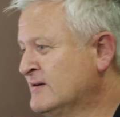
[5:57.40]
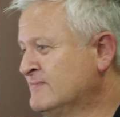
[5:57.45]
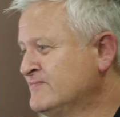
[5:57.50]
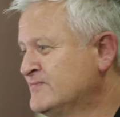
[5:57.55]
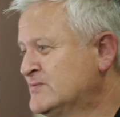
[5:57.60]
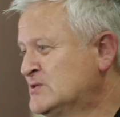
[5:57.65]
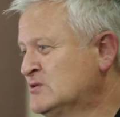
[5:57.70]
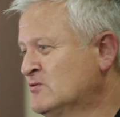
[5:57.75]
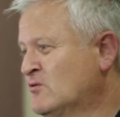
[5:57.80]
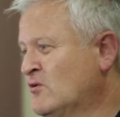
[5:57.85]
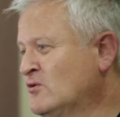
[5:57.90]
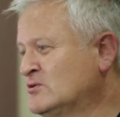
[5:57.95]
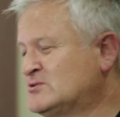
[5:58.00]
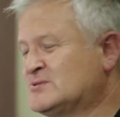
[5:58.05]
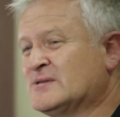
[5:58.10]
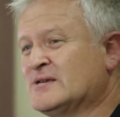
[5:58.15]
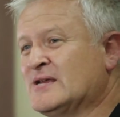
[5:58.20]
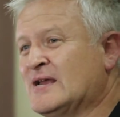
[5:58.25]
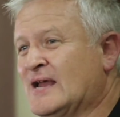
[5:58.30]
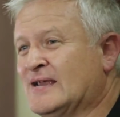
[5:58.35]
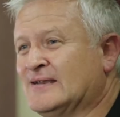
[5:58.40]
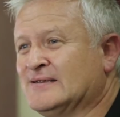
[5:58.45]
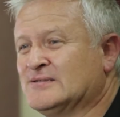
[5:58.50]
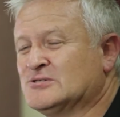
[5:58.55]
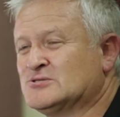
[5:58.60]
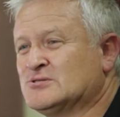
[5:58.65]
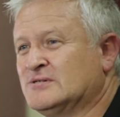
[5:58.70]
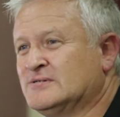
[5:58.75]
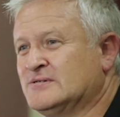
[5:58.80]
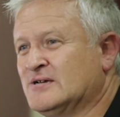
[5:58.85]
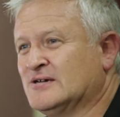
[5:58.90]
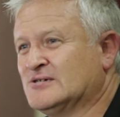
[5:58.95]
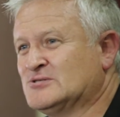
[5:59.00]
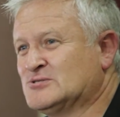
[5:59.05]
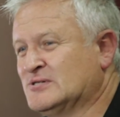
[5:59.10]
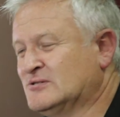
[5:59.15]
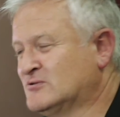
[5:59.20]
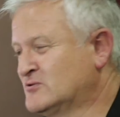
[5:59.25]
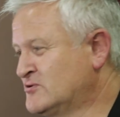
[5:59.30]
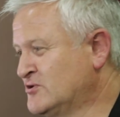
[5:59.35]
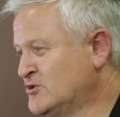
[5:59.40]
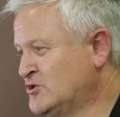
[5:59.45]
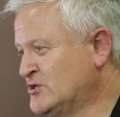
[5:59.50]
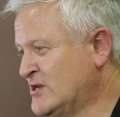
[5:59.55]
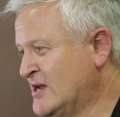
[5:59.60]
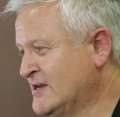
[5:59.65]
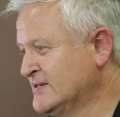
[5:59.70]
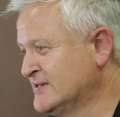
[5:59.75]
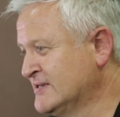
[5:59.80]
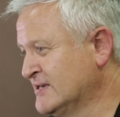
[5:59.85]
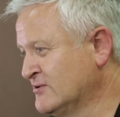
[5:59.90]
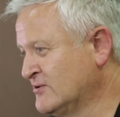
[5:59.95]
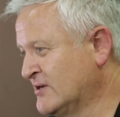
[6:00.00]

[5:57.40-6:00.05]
Towards the end, there's a nice little crescendo.